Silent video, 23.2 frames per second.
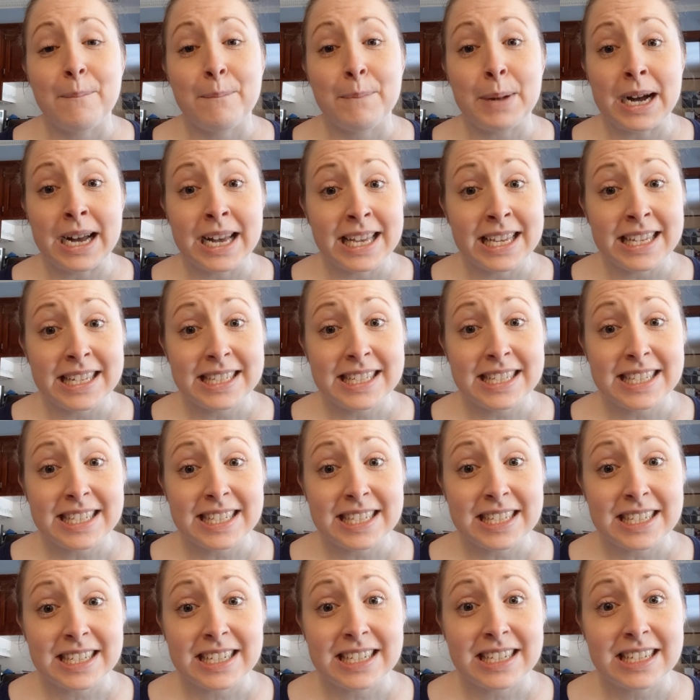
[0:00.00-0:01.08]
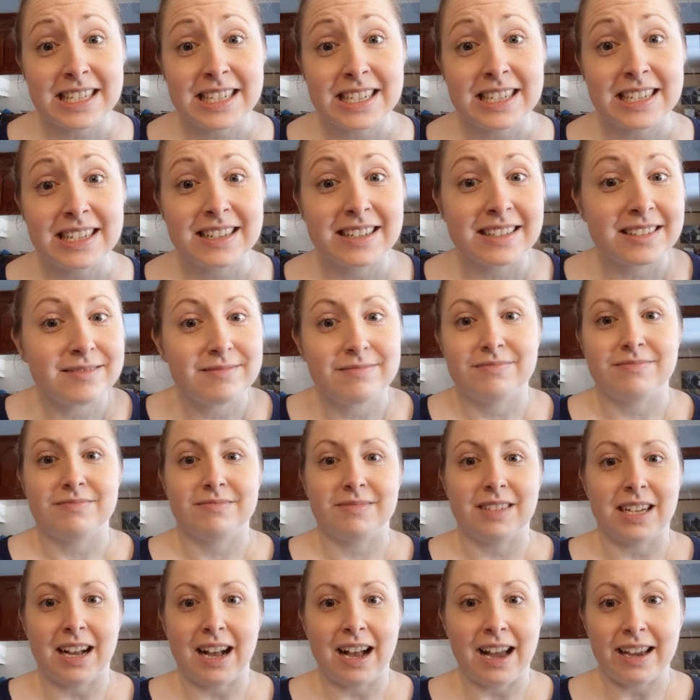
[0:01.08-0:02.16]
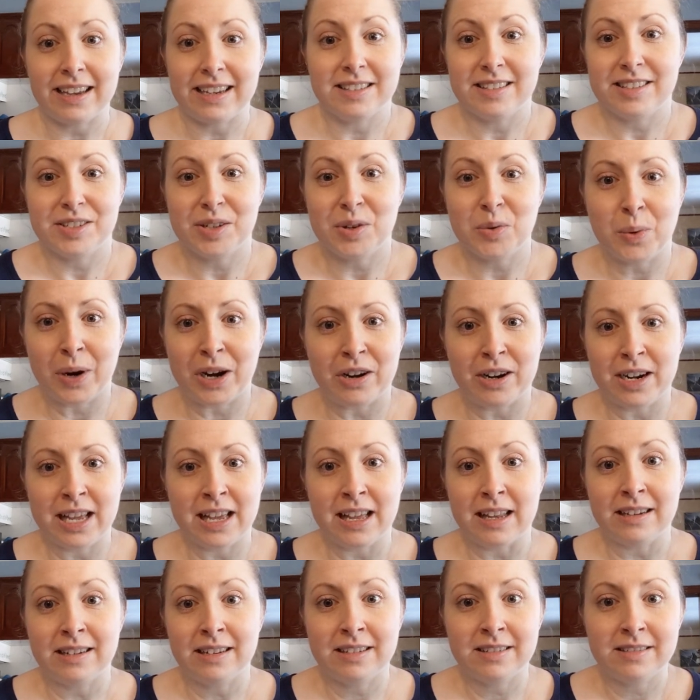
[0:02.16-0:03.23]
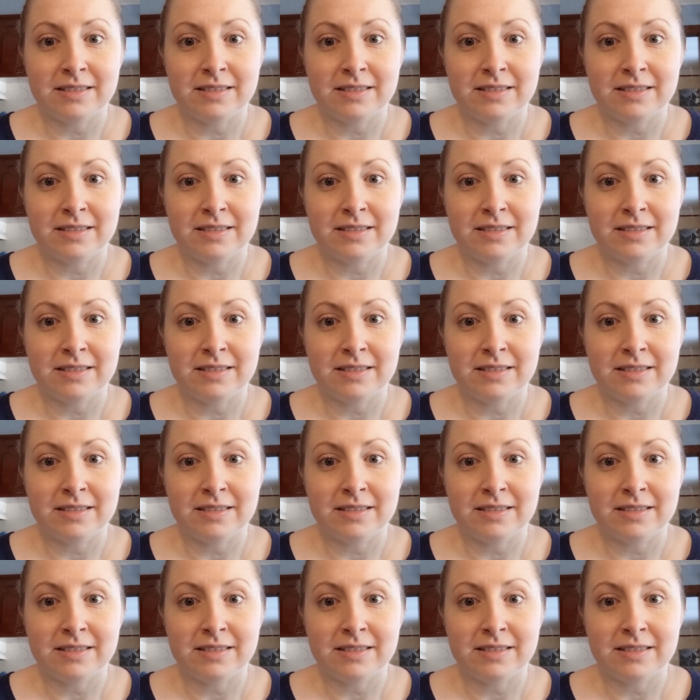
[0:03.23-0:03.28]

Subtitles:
But I can still wear it in.